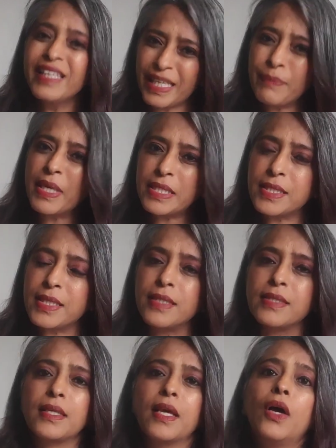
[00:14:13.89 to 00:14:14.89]
That makes
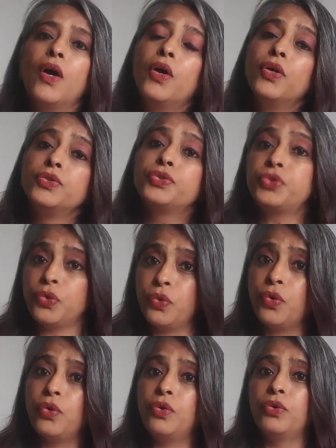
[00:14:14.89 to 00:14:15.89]
sense. So
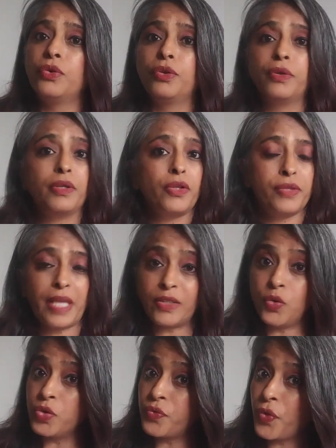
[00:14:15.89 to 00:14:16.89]

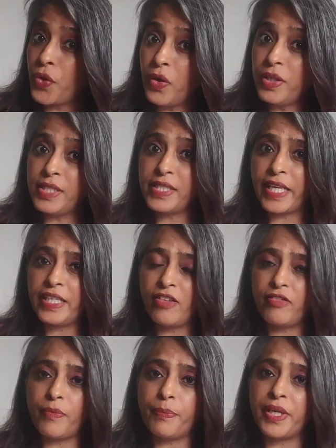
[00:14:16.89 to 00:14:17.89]
that goes for your design
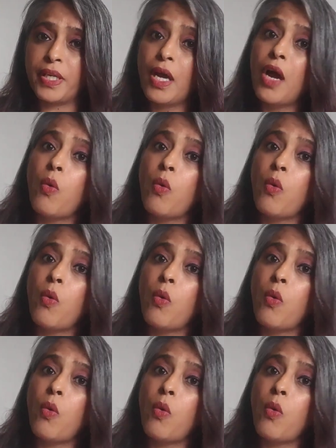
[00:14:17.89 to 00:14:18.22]
development.